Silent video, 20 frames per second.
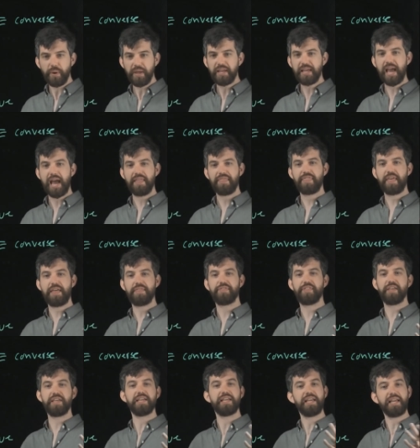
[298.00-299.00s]
we get that
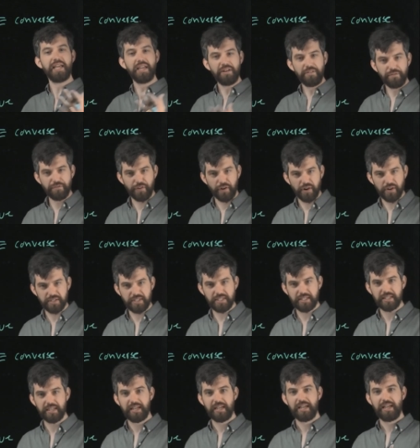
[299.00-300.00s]
the
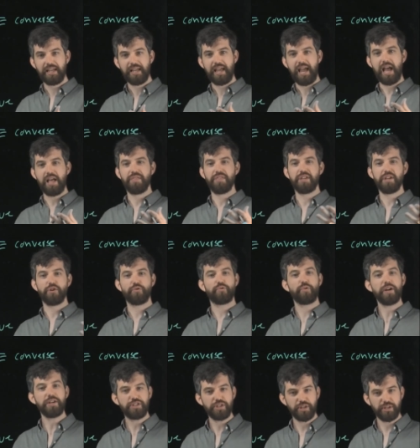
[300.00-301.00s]
inverse and the
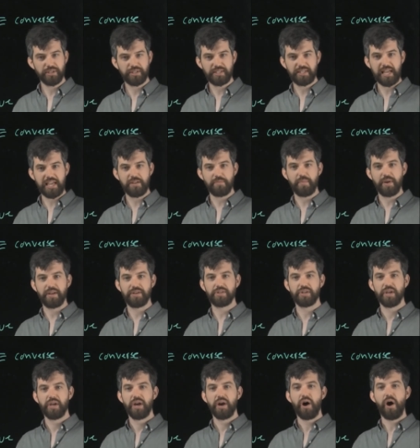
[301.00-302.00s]
original
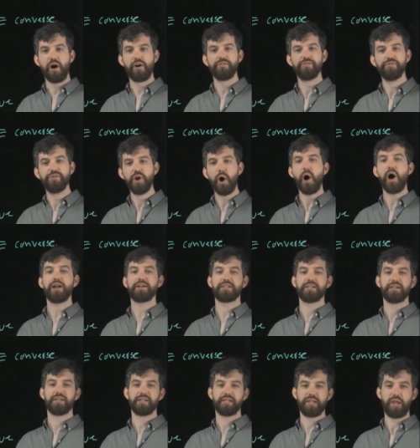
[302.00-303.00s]
statement are not
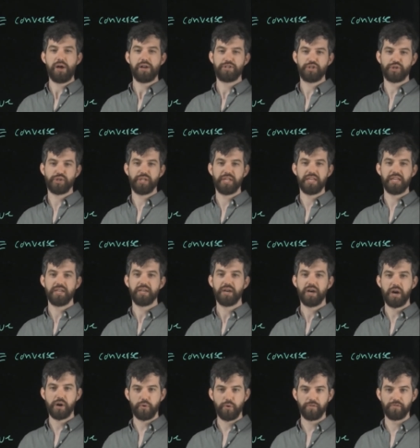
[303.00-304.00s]
logically
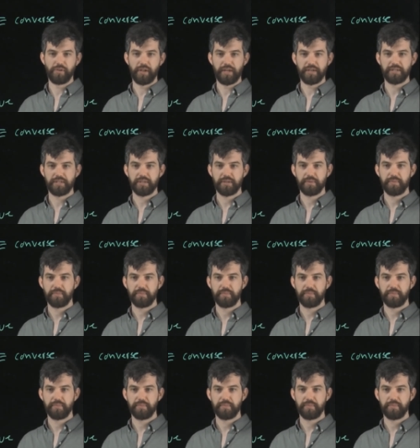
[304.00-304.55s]
equivalent.